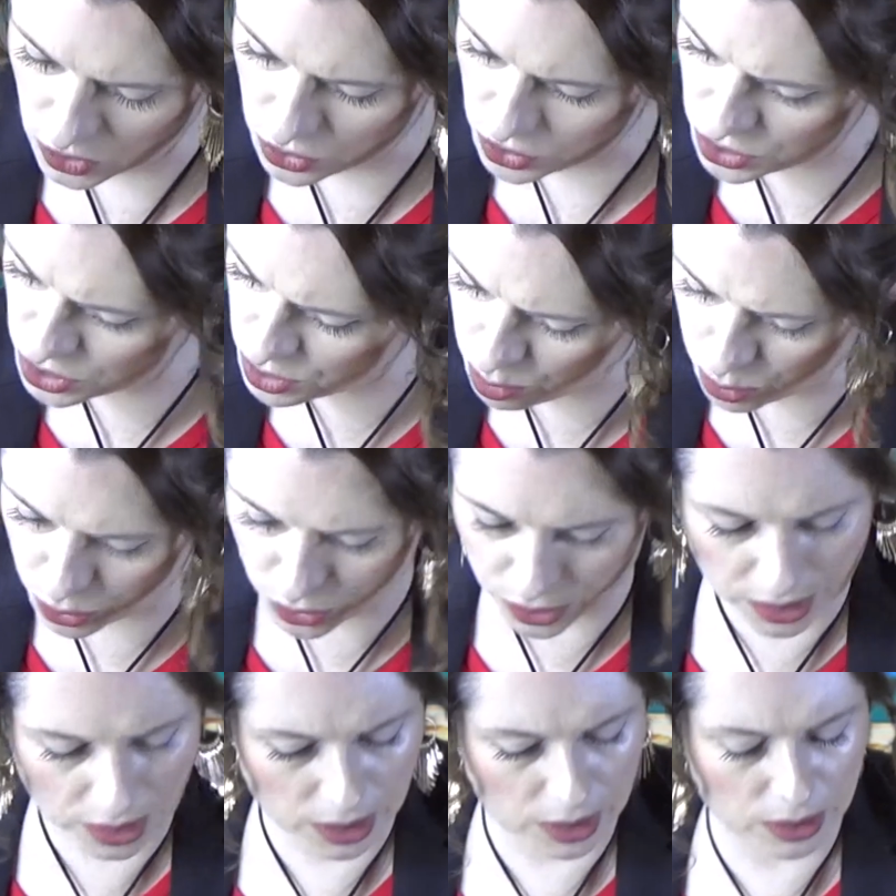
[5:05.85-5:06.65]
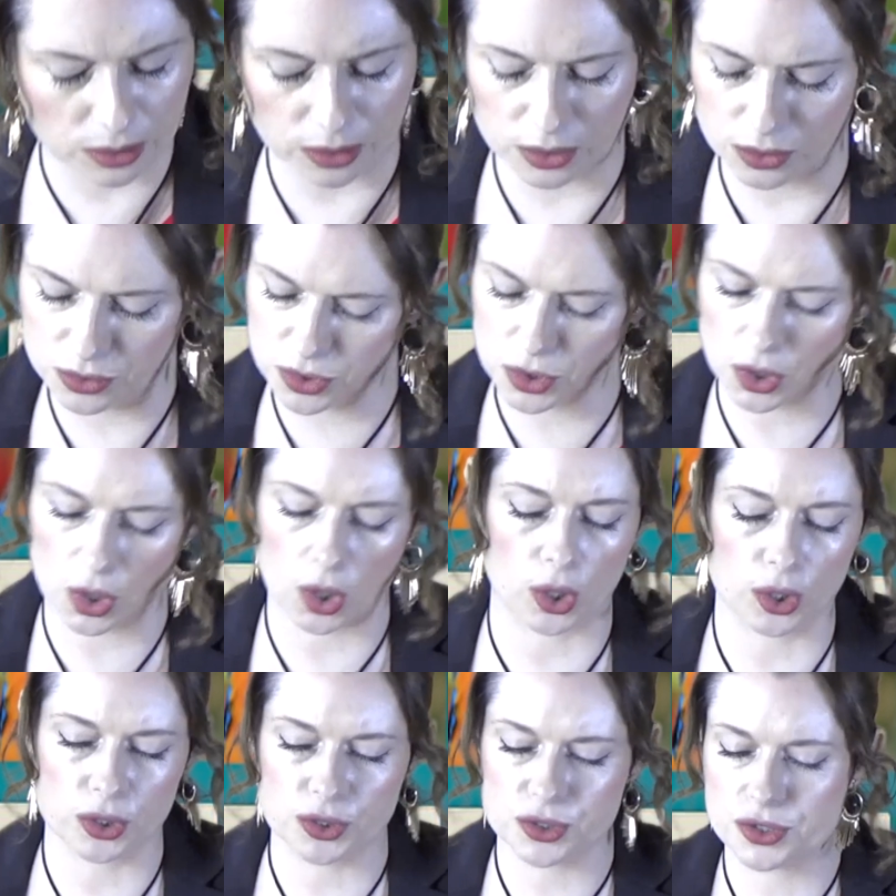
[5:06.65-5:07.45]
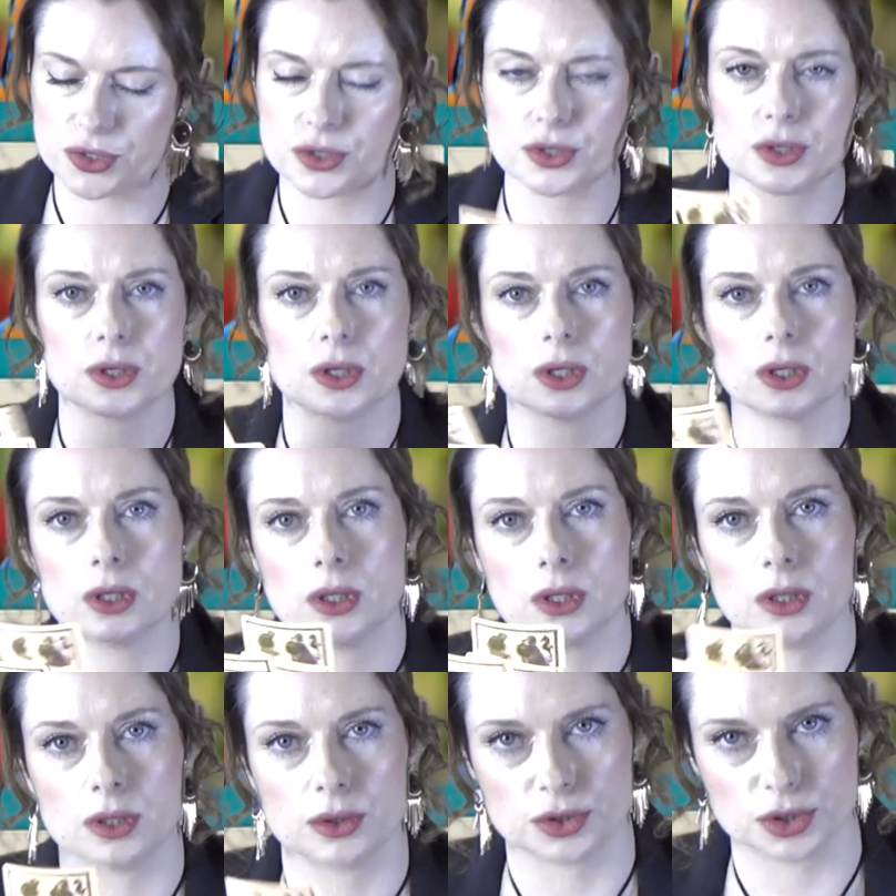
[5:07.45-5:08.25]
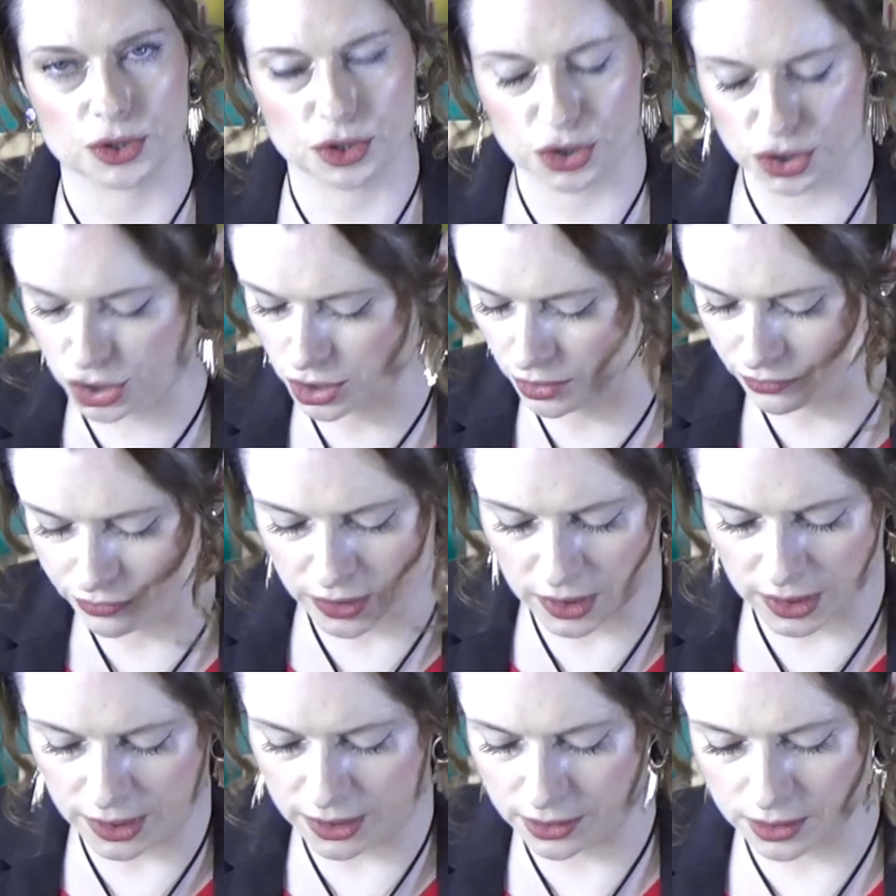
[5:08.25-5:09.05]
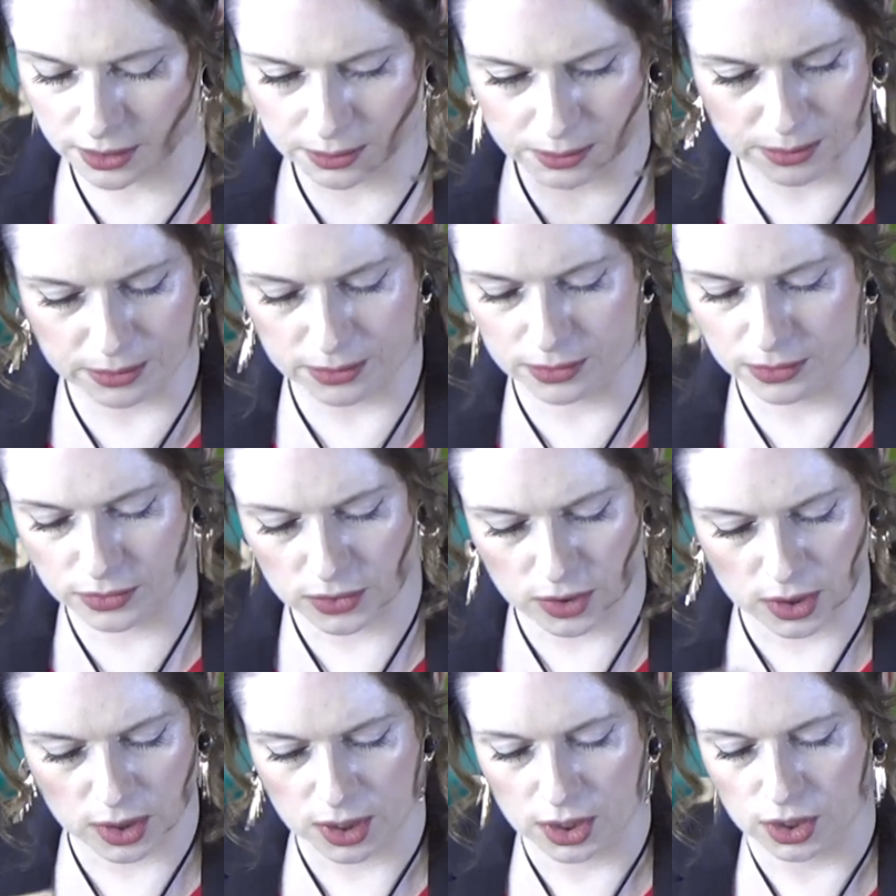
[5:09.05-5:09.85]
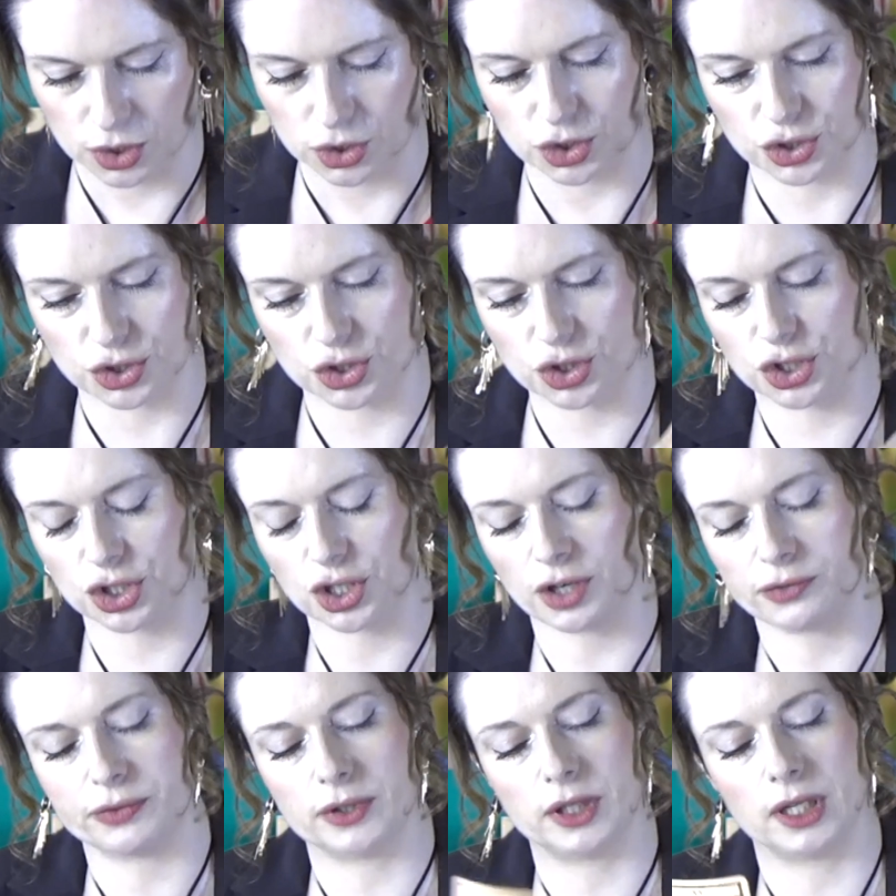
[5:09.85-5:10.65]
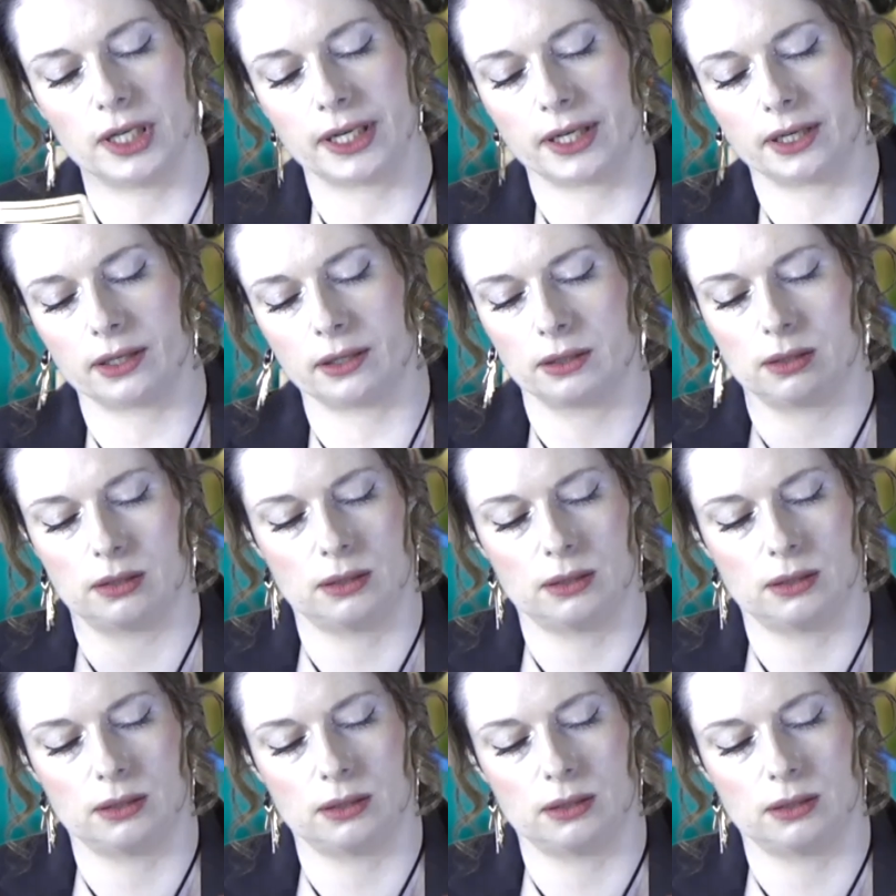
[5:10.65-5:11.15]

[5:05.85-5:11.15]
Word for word: Just bringing in those cards. Just shuffling them. Just shuffling.